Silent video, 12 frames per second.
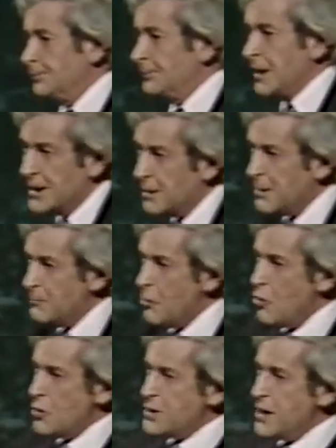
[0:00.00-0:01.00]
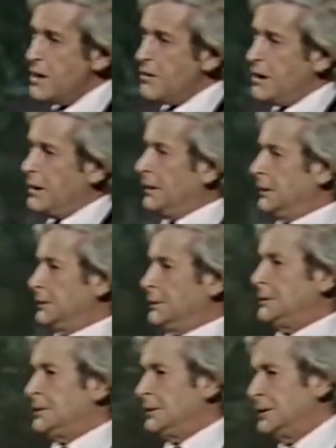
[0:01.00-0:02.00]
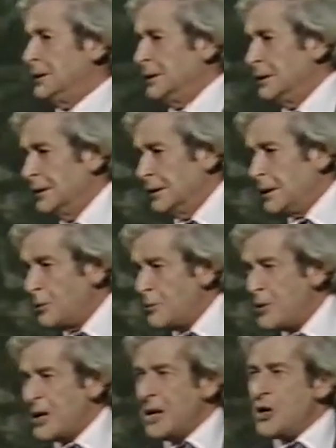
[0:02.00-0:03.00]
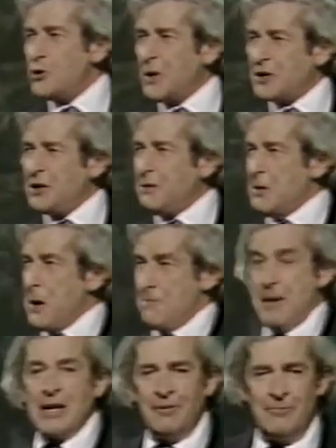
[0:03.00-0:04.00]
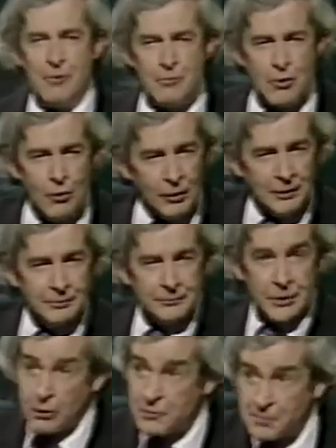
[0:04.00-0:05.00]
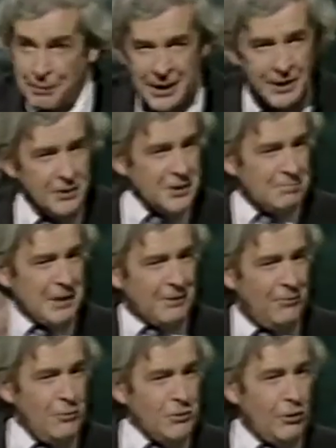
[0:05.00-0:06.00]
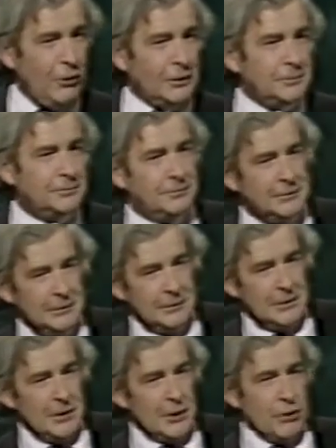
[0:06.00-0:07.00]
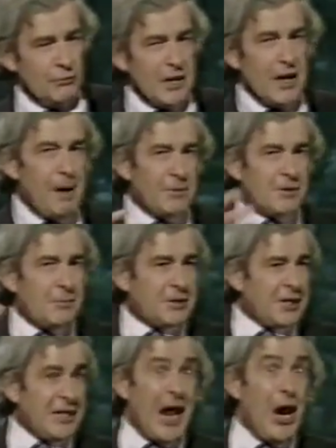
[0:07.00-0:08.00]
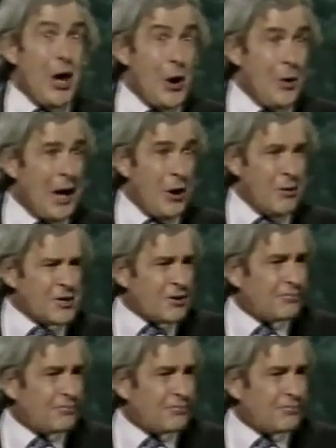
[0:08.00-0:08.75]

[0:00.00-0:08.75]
Then you get a bit more daring. A little bit more. You actually make a phone call. You don't speak, you just make a phone call. You ring up and somebody says, "Hello, hello," and you're